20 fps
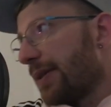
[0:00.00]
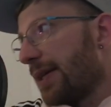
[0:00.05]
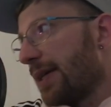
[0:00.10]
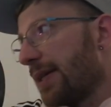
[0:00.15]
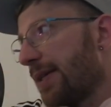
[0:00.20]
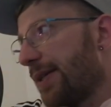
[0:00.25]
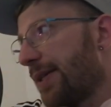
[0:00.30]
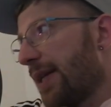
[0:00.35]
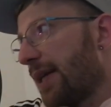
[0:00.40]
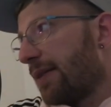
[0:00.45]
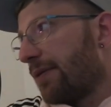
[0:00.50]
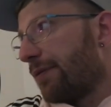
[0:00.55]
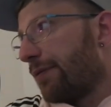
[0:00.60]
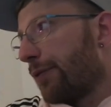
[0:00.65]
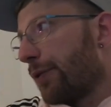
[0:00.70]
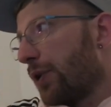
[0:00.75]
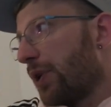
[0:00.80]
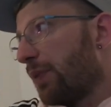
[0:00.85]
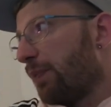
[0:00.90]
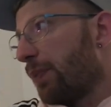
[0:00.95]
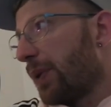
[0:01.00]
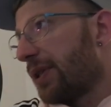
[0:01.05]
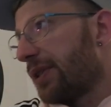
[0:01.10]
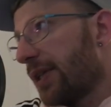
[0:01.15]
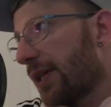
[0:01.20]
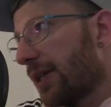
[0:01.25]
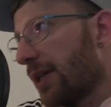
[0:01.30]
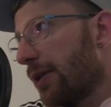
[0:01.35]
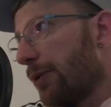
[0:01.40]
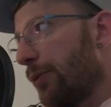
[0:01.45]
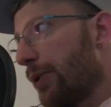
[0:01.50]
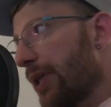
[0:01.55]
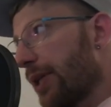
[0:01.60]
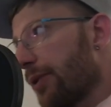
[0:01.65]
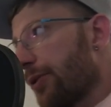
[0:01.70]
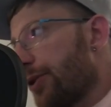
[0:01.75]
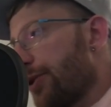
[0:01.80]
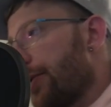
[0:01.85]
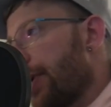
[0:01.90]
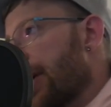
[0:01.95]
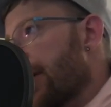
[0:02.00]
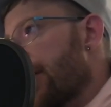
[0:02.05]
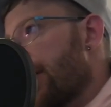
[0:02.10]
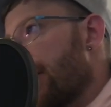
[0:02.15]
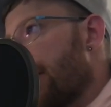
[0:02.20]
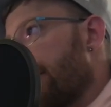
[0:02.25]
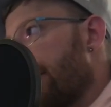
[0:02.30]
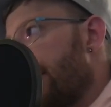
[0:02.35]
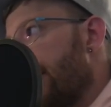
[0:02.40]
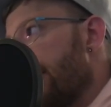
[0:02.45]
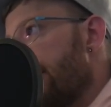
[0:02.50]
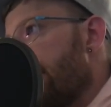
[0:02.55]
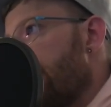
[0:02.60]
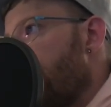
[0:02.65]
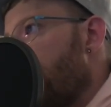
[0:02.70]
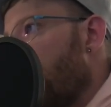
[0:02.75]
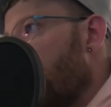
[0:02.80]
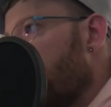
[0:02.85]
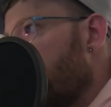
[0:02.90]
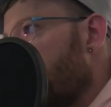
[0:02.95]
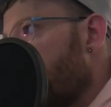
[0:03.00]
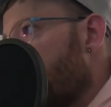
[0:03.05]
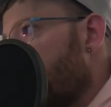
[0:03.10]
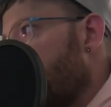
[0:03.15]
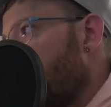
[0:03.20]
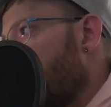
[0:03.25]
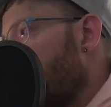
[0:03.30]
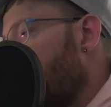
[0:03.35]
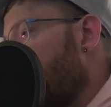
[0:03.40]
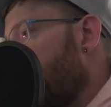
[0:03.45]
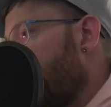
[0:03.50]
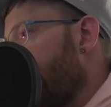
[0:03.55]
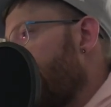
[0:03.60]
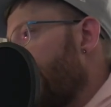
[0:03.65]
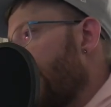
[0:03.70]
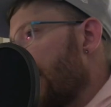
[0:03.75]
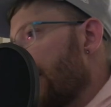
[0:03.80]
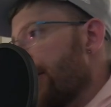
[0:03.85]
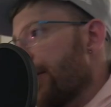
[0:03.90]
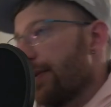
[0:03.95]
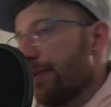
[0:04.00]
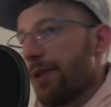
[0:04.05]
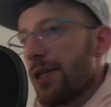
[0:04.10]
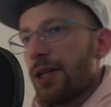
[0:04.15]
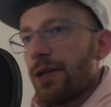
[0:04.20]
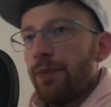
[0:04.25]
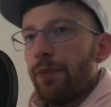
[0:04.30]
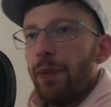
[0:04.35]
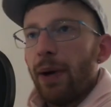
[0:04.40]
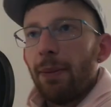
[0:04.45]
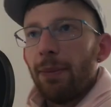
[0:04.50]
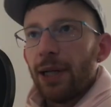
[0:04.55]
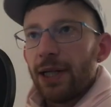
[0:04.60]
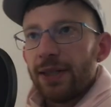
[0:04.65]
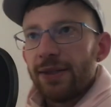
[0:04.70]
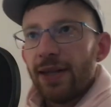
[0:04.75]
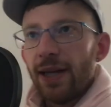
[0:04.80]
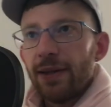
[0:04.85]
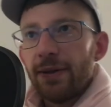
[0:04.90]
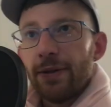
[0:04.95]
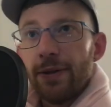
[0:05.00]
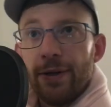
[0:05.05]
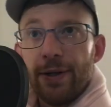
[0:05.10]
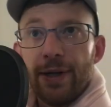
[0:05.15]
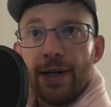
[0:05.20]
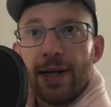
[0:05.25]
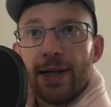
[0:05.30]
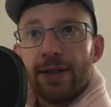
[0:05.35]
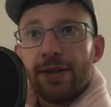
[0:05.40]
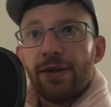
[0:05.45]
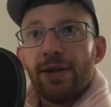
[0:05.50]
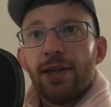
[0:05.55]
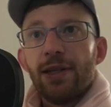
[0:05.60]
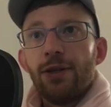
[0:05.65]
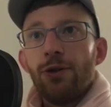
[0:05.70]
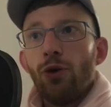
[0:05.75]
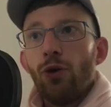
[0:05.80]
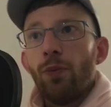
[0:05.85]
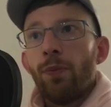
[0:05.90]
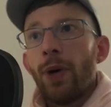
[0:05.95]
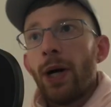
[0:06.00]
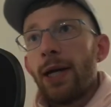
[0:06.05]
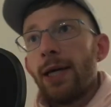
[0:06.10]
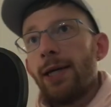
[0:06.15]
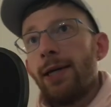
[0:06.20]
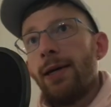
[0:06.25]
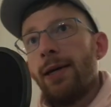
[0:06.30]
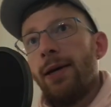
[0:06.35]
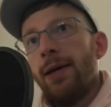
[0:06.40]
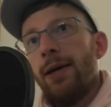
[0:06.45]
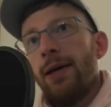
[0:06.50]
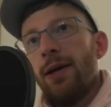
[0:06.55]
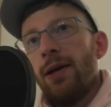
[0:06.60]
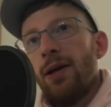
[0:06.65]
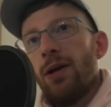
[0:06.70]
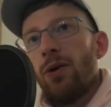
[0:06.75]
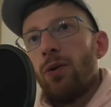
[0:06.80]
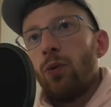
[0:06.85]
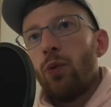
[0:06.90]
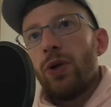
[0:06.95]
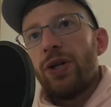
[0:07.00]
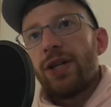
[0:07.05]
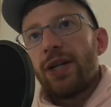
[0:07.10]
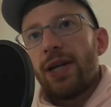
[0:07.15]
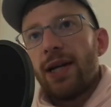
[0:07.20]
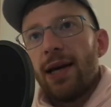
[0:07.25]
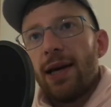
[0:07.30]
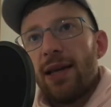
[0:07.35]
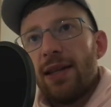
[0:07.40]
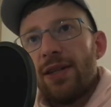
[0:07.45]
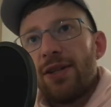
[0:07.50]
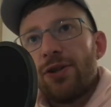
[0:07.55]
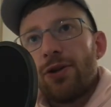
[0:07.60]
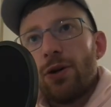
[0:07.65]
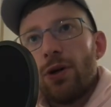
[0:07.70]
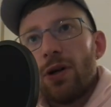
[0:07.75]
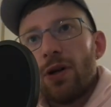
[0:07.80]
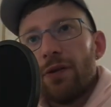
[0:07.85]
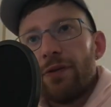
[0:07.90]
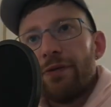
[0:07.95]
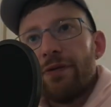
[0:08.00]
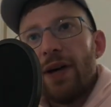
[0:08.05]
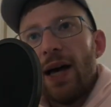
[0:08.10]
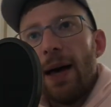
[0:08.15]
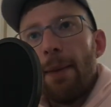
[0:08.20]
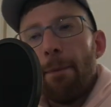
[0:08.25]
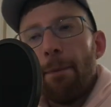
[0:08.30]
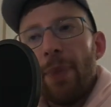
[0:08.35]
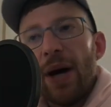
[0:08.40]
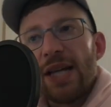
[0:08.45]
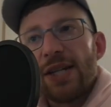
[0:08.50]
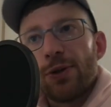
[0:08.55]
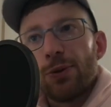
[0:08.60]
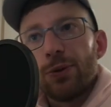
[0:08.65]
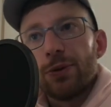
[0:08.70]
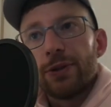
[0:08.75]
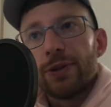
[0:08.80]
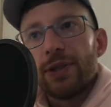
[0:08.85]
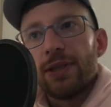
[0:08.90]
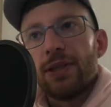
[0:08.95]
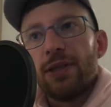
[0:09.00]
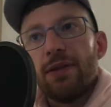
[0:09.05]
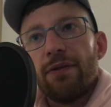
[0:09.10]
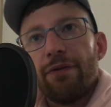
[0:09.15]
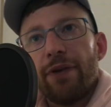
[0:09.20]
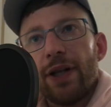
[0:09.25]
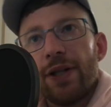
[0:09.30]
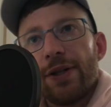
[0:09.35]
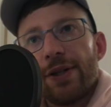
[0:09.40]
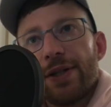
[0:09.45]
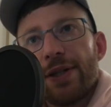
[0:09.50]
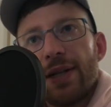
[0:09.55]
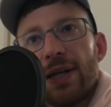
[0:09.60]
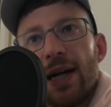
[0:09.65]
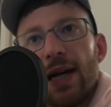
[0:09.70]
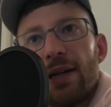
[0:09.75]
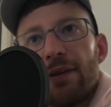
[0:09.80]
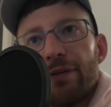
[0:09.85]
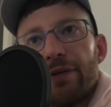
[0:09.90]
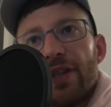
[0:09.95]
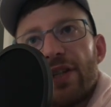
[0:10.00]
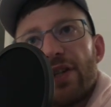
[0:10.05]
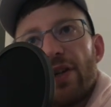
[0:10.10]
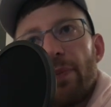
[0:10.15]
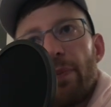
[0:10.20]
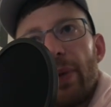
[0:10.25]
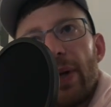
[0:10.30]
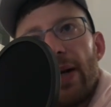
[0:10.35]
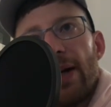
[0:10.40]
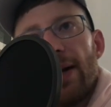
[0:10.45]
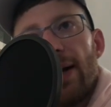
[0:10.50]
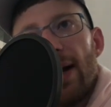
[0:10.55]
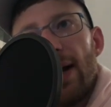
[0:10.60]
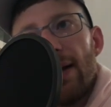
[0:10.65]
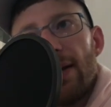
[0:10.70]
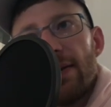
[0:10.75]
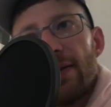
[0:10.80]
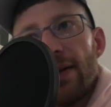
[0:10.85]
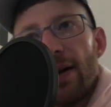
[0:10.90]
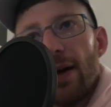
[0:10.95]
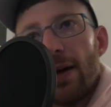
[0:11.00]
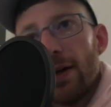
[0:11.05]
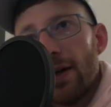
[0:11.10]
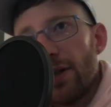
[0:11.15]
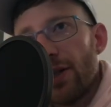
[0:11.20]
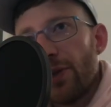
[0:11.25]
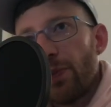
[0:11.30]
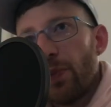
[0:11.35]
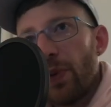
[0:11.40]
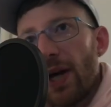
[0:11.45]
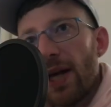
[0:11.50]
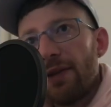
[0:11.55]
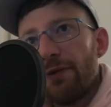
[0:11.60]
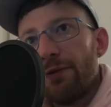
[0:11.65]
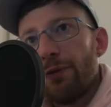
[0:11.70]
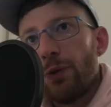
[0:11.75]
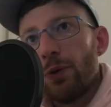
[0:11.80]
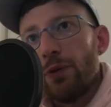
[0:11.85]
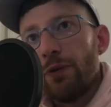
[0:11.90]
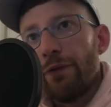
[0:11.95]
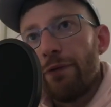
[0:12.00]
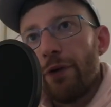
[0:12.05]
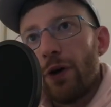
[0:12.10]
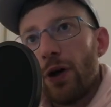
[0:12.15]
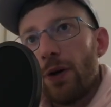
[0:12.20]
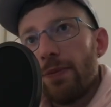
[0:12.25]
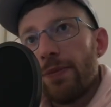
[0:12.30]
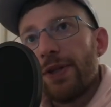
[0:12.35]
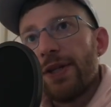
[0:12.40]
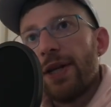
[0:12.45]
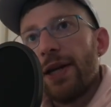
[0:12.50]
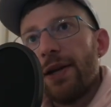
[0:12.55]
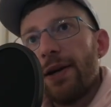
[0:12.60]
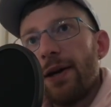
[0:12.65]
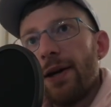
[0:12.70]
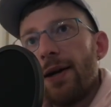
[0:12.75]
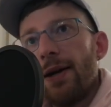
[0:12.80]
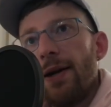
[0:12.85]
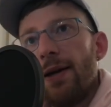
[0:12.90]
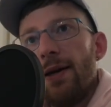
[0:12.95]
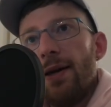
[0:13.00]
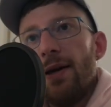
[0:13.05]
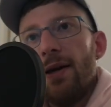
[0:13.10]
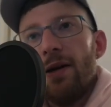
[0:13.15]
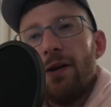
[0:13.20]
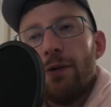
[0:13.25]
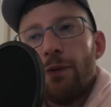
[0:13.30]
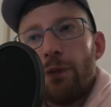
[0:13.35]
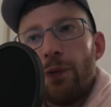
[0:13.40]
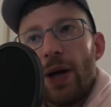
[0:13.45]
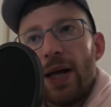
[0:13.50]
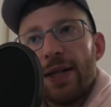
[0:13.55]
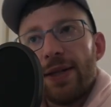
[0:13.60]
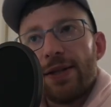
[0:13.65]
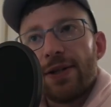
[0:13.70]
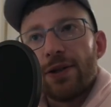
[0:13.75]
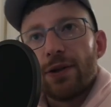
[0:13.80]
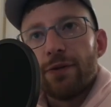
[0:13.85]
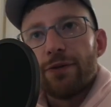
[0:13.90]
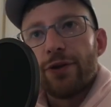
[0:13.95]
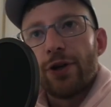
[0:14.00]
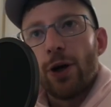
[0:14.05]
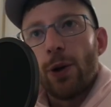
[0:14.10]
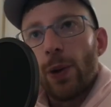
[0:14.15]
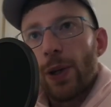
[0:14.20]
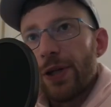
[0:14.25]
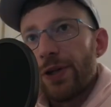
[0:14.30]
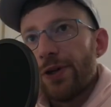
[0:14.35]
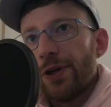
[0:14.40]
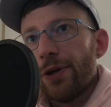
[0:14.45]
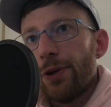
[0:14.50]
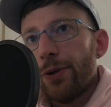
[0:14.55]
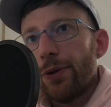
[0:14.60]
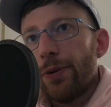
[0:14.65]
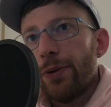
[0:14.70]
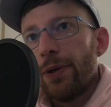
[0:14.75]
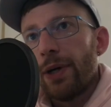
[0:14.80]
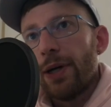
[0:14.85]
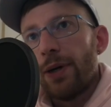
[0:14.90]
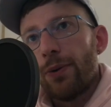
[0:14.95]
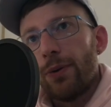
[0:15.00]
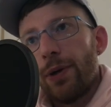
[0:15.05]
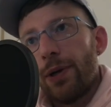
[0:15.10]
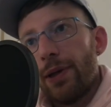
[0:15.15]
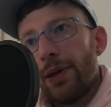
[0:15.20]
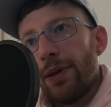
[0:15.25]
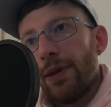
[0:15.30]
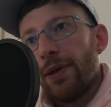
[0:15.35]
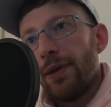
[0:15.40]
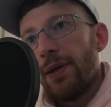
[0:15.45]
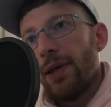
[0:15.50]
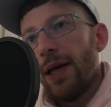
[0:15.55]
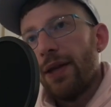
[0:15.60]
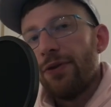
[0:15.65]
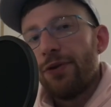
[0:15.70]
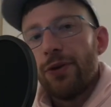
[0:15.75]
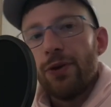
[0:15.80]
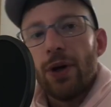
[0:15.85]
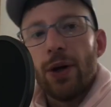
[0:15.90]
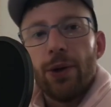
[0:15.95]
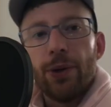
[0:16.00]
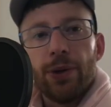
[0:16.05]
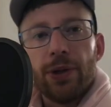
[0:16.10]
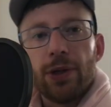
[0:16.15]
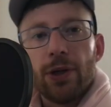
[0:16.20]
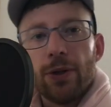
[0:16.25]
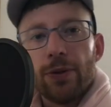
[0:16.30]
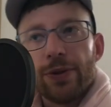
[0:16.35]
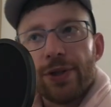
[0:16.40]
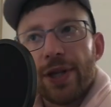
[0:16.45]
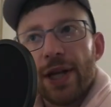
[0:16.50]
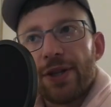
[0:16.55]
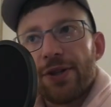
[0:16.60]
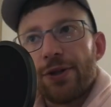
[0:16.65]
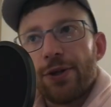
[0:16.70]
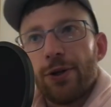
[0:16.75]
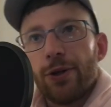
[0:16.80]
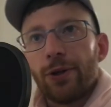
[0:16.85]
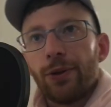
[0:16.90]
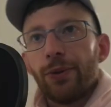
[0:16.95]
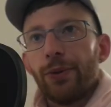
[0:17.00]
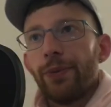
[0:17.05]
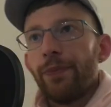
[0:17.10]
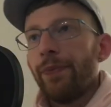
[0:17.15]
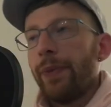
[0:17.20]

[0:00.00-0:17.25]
is that for the particular reconstruction of this road, there's obviously a public tender, there's EU money, which gets sort of embezzled. The funds kind of disappear and are spread through firms that are friends of so and so, or and you know, it goes that circle.